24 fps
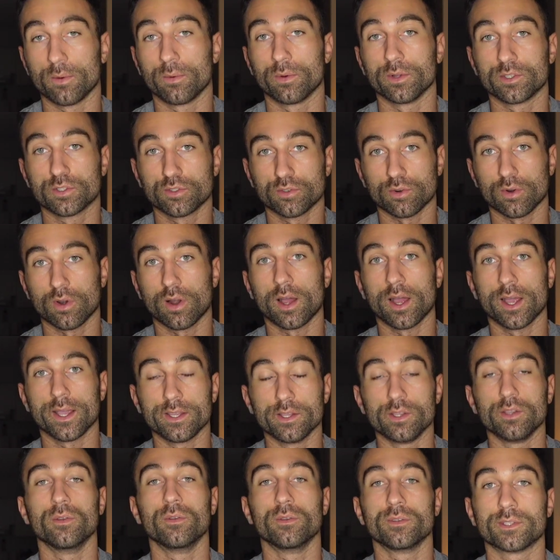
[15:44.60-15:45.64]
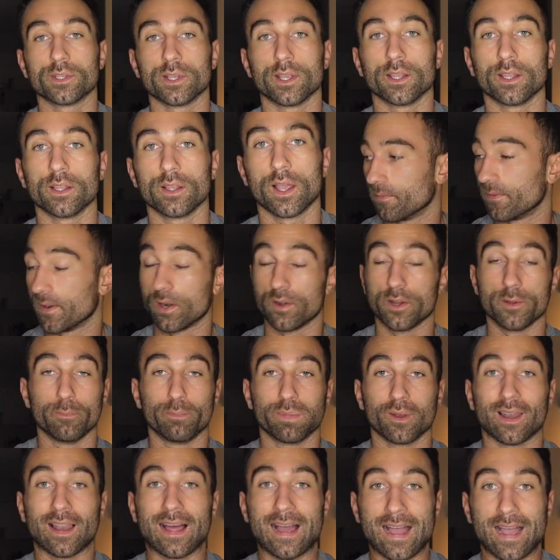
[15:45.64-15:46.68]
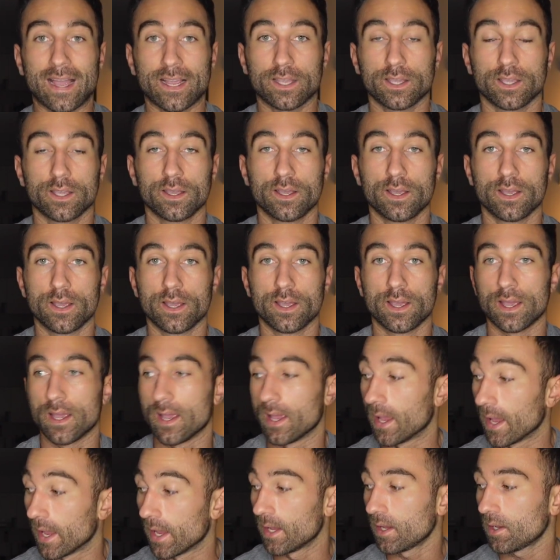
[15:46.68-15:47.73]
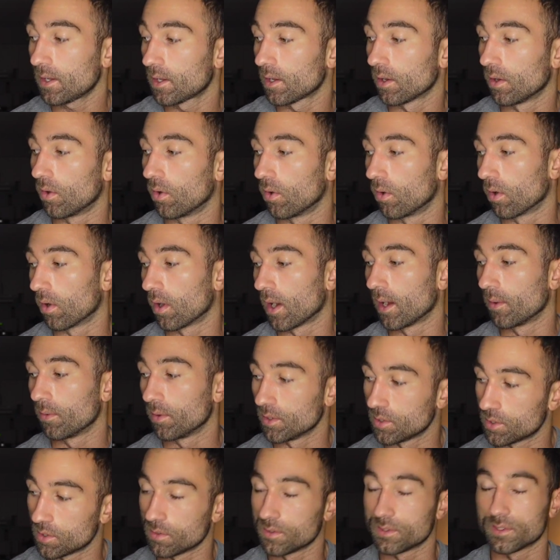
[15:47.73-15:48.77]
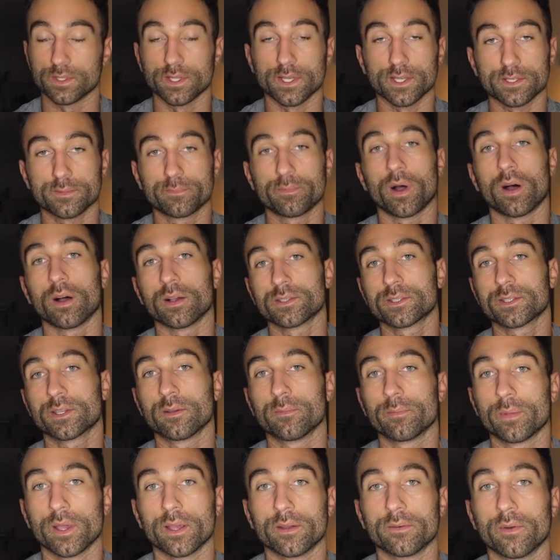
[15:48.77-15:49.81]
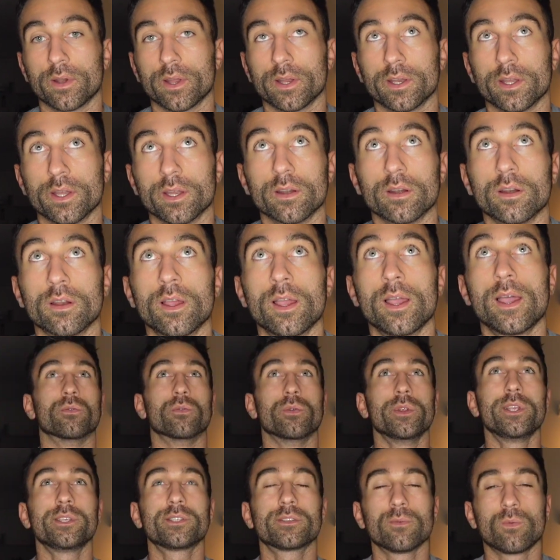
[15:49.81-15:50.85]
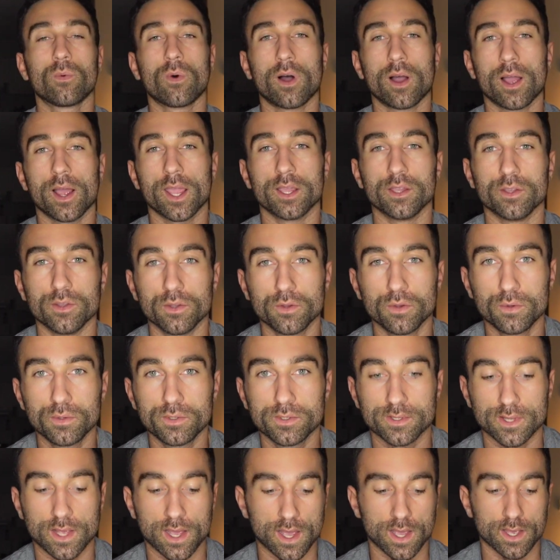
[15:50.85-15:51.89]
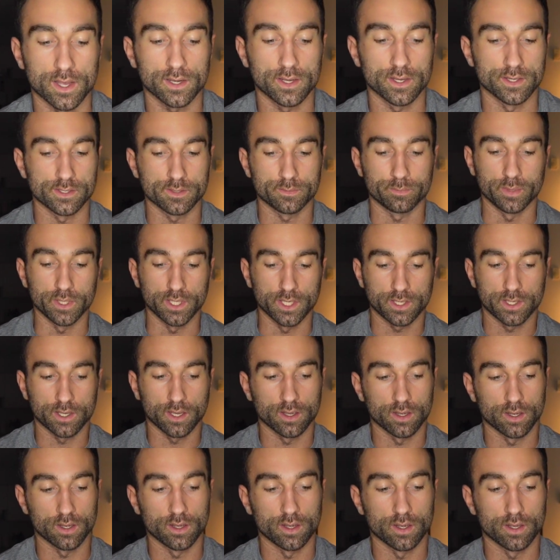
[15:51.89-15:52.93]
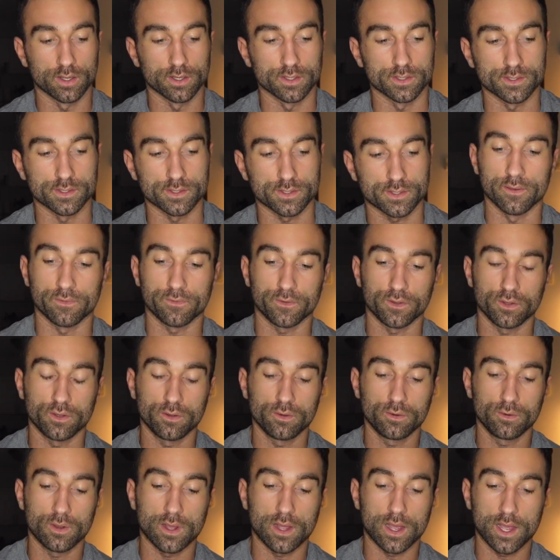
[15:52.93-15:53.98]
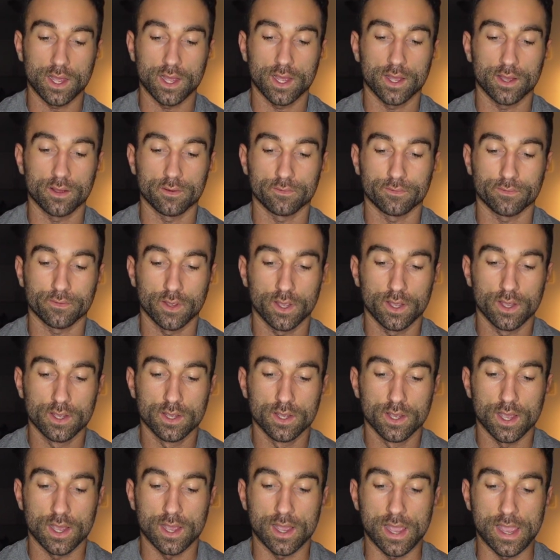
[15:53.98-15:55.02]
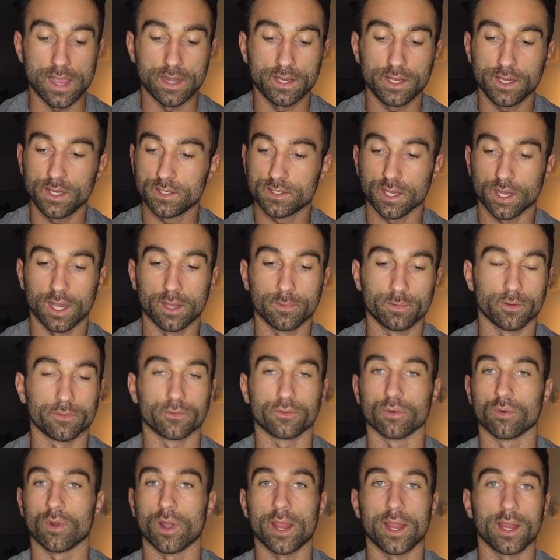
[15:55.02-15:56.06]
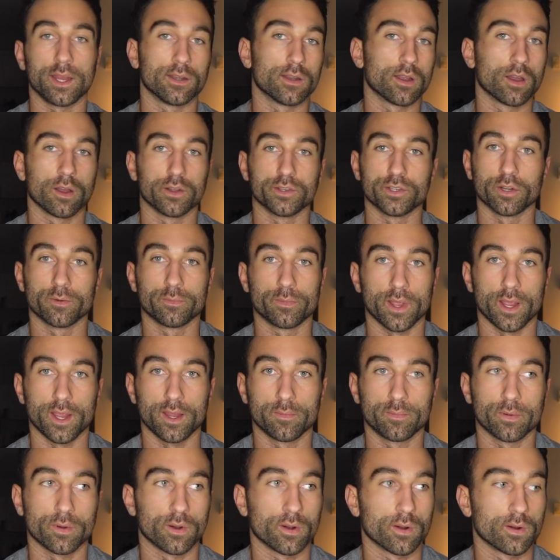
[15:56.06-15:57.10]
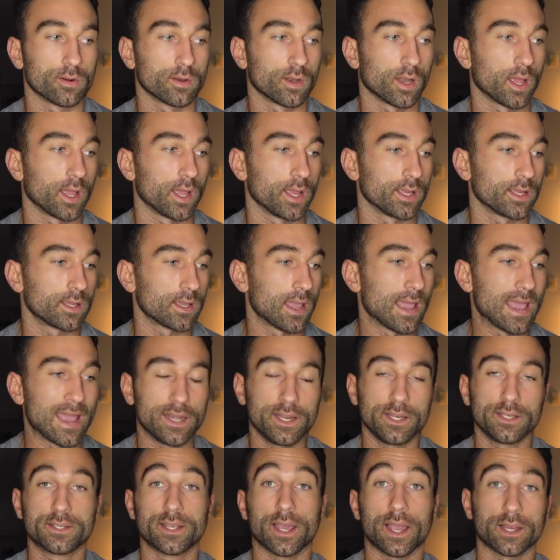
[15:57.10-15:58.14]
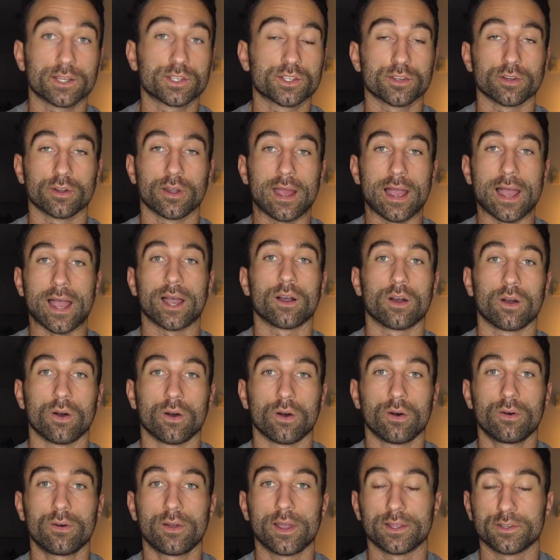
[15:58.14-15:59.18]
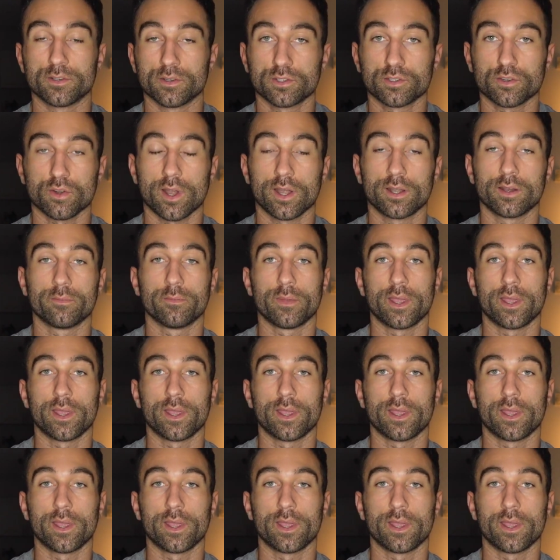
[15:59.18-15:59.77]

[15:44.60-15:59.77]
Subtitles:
would try using a very black ink, or I would use this Posca pen right here. The reason why I use that is because if you have any type of grain on your paper, like any texture at all, and you're trying to